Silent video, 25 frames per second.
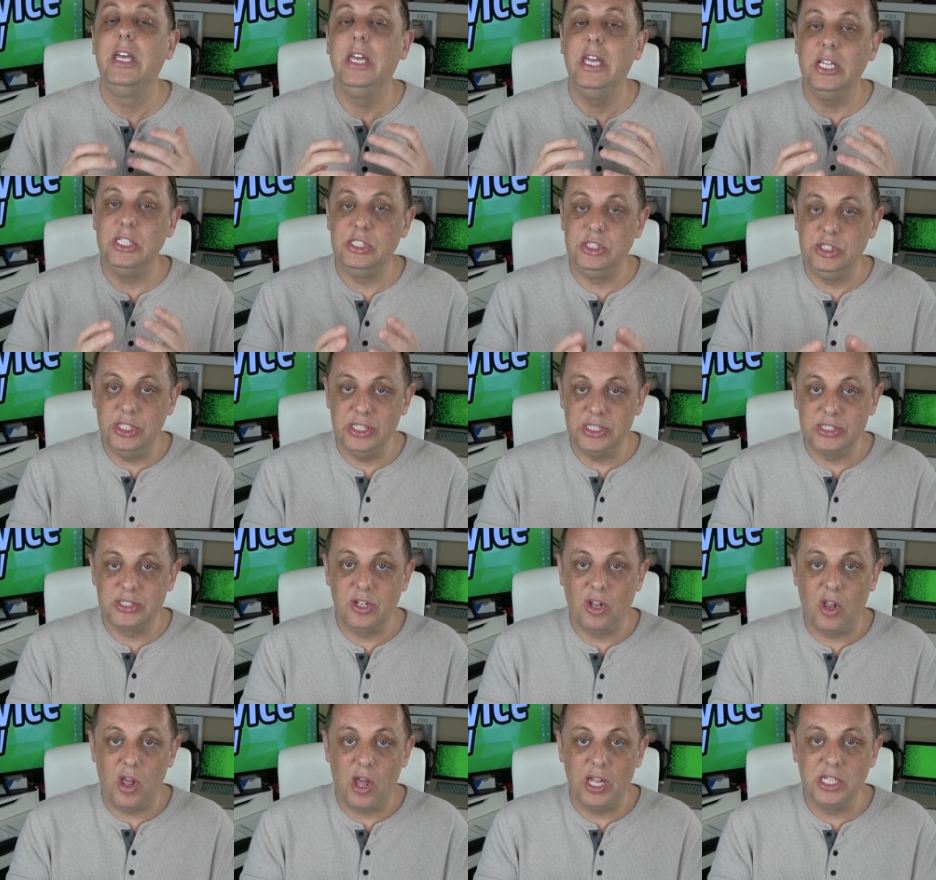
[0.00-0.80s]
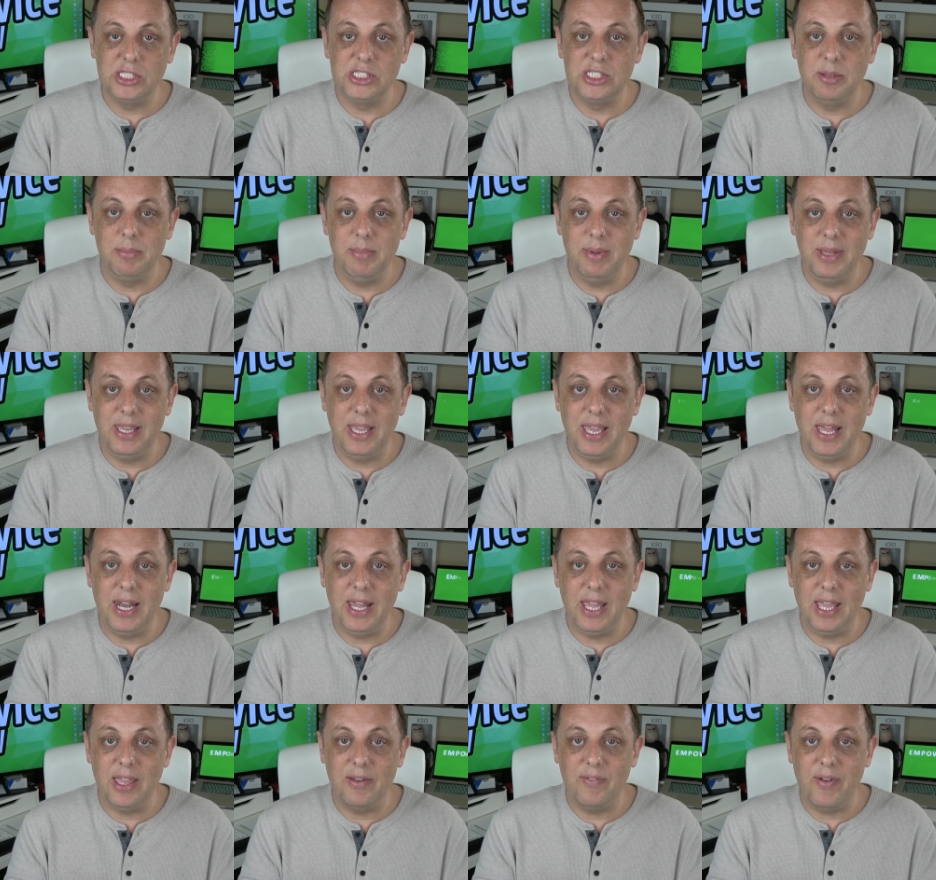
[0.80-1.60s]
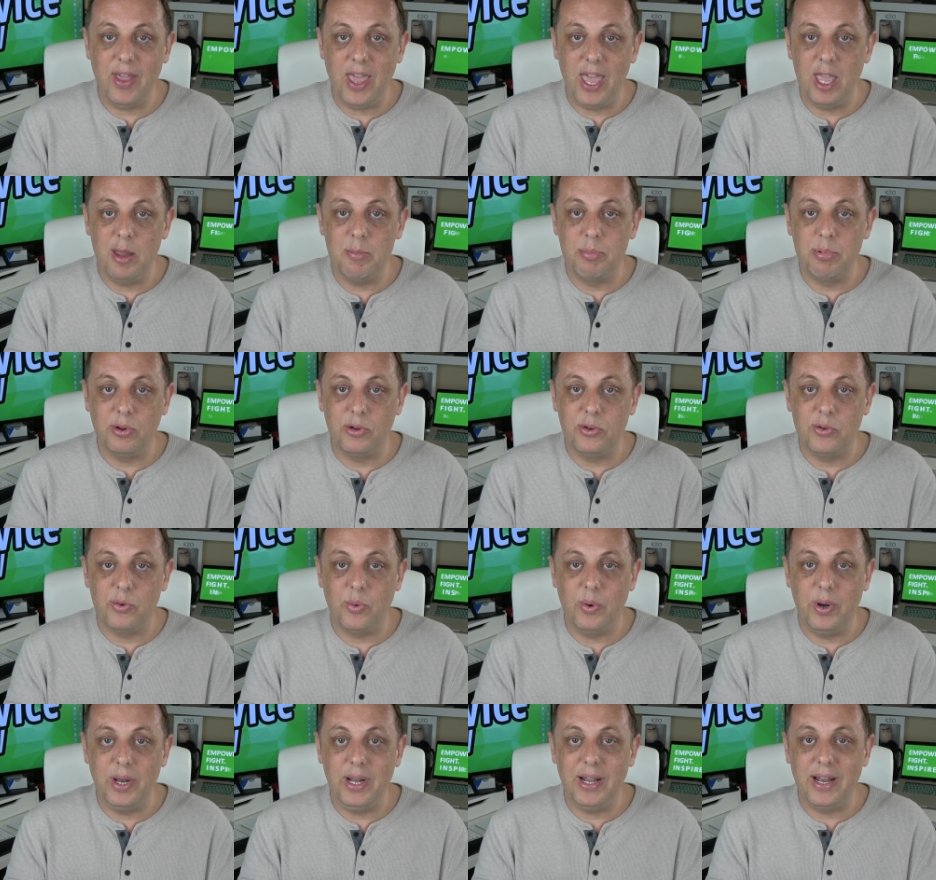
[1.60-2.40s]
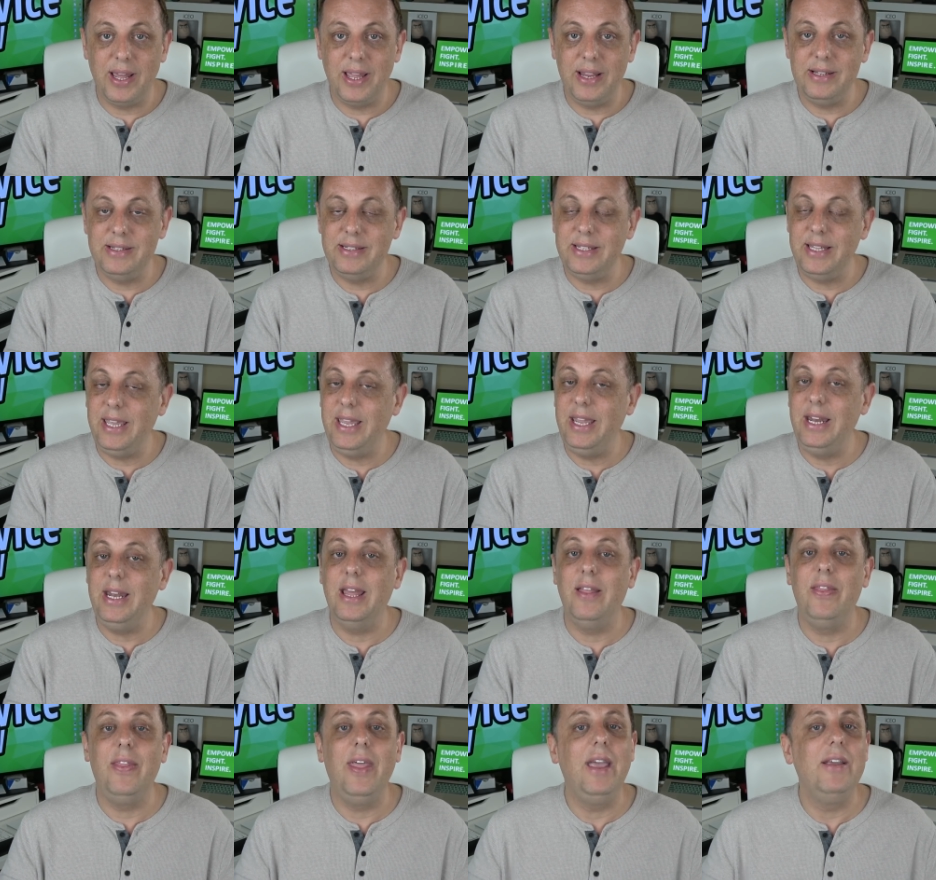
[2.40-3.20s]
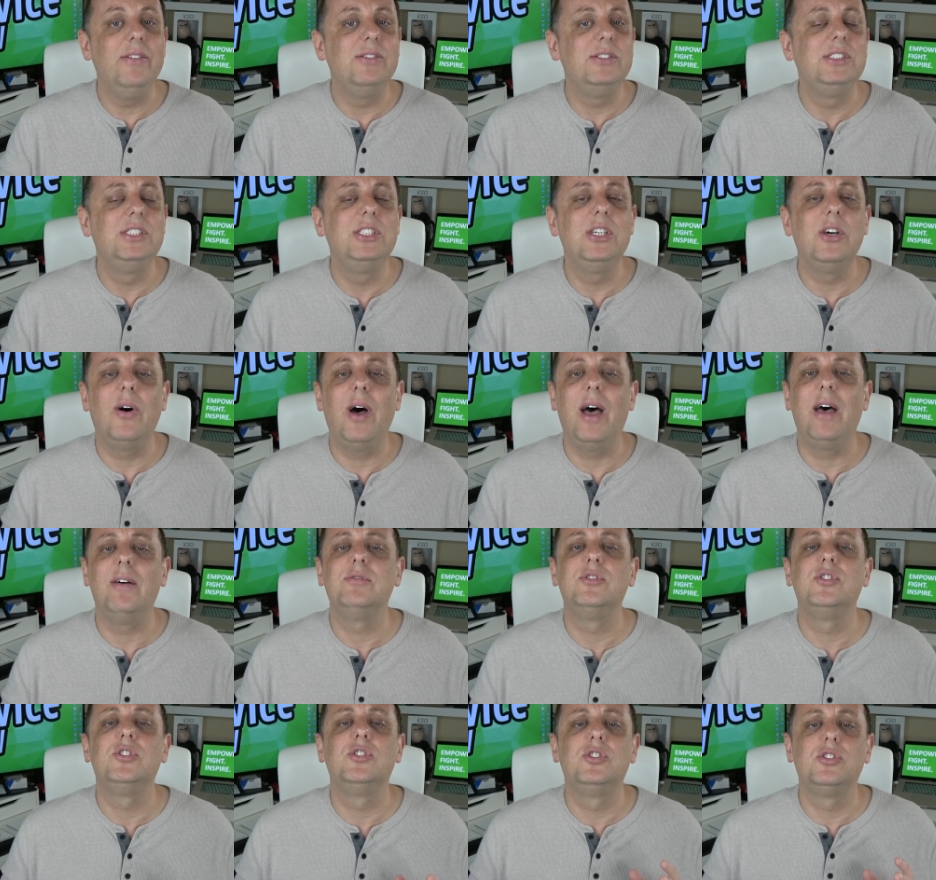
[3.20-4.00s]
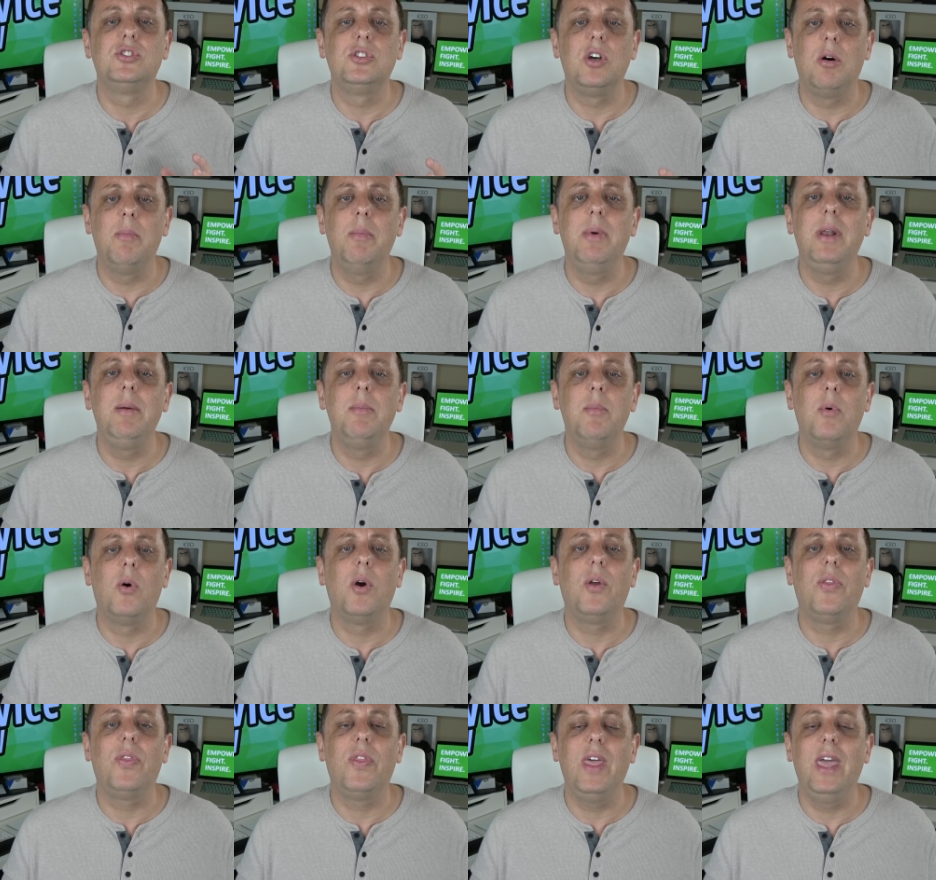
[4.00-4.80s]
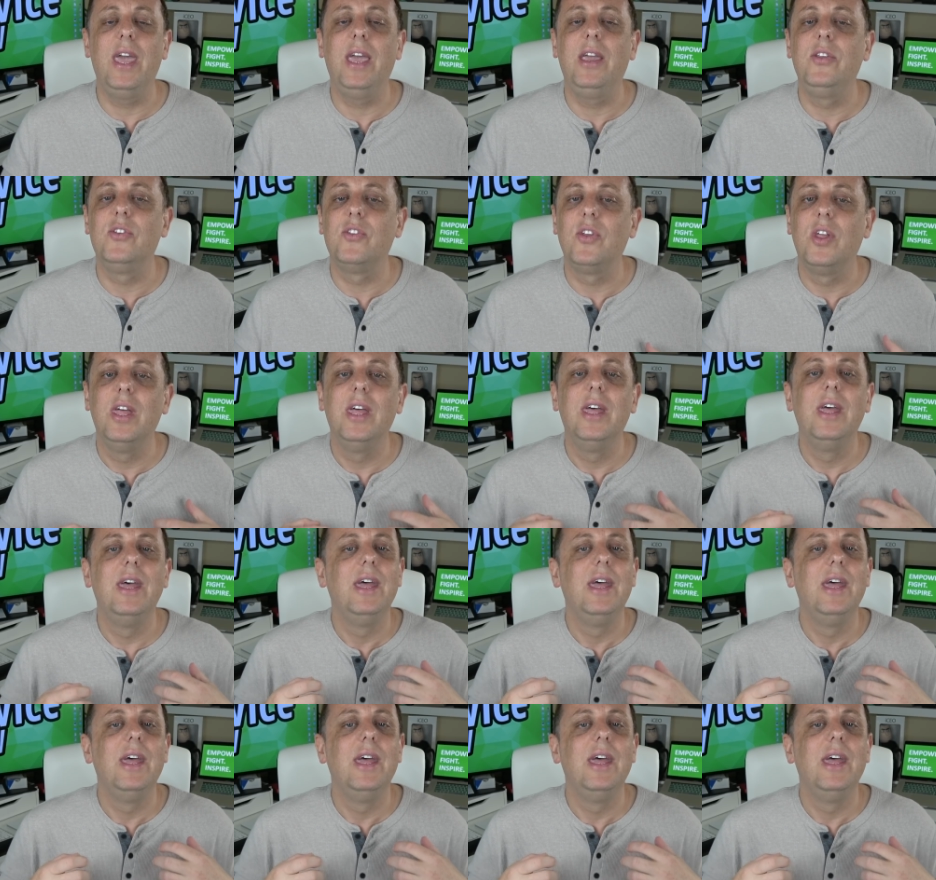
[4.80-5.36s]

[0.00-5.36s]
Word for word: It just launched in the beginning of April 2019, and they still have so many more things